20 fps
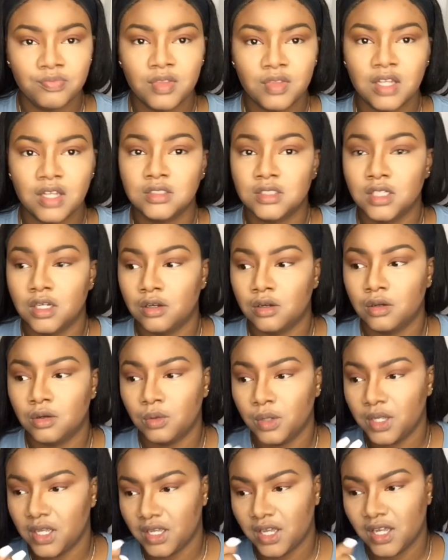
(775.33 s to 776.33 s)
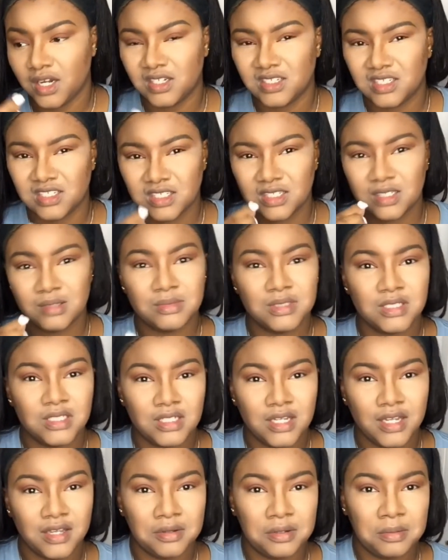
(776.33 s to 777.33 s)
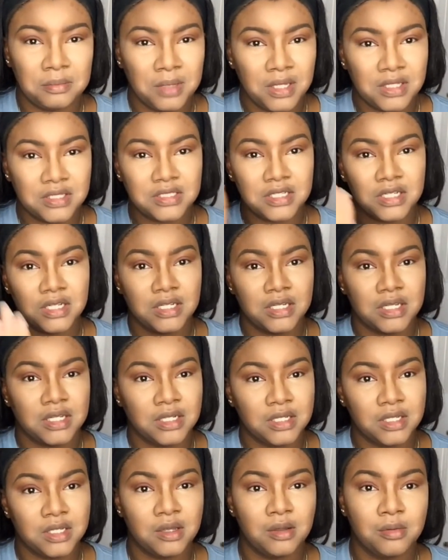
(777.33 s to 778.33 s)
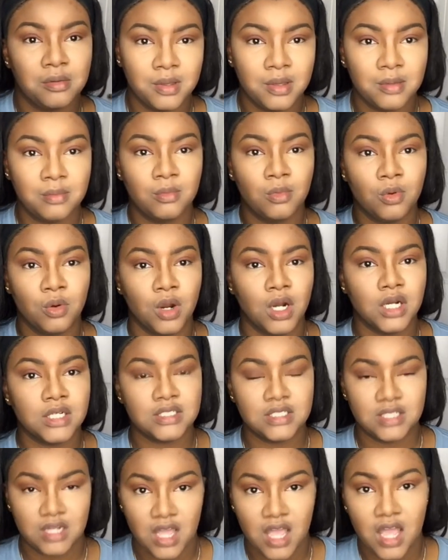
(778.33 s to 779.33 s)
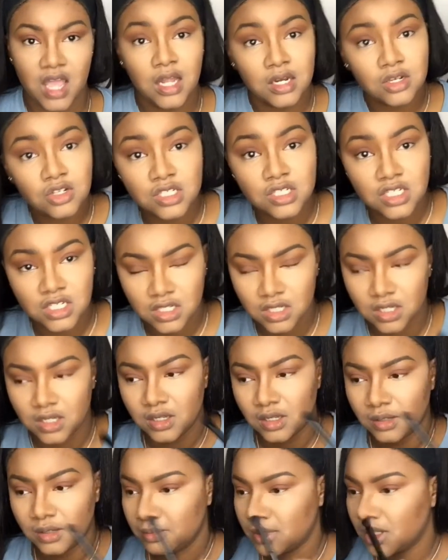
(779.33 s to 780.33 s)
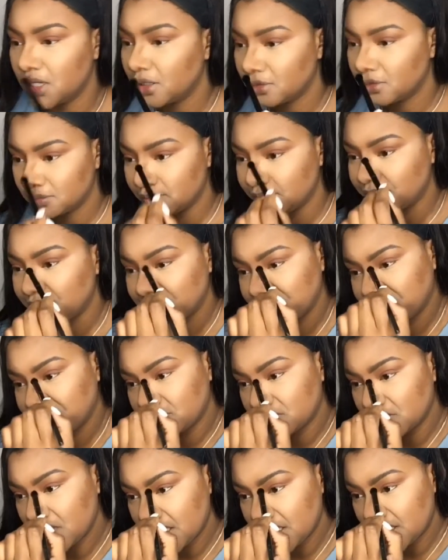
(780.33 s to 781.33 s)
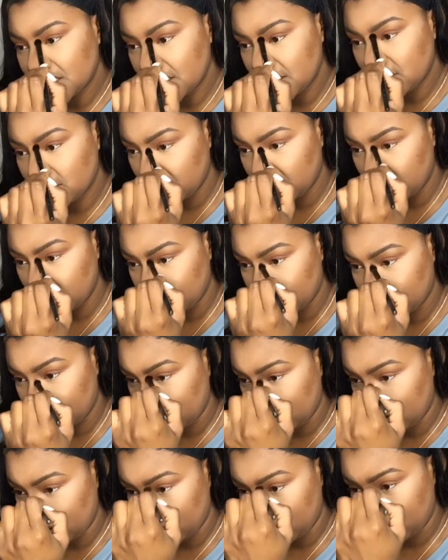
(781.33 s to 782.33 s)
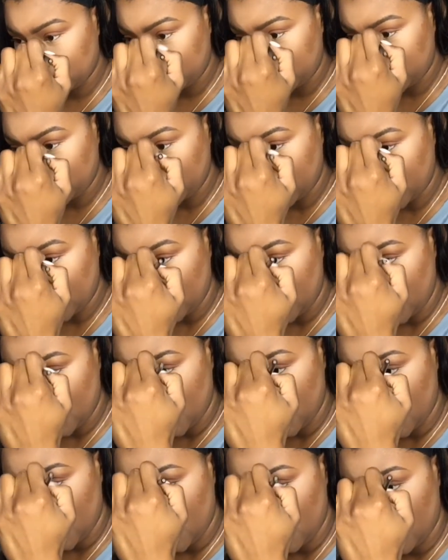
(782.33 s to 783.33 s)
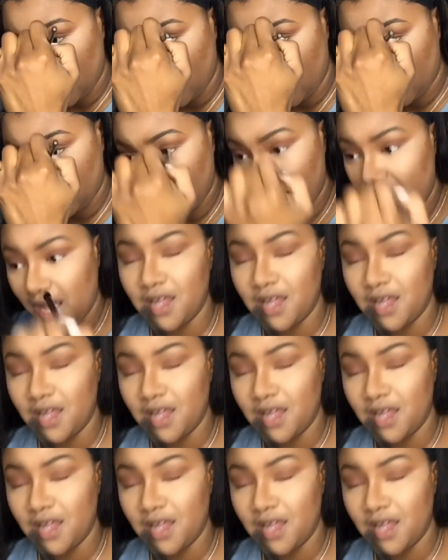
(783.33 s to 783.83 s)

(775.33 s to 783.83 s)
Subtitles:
so it kind of slims it down and makes it look a little bit more snatched, but that's neither here nor there. I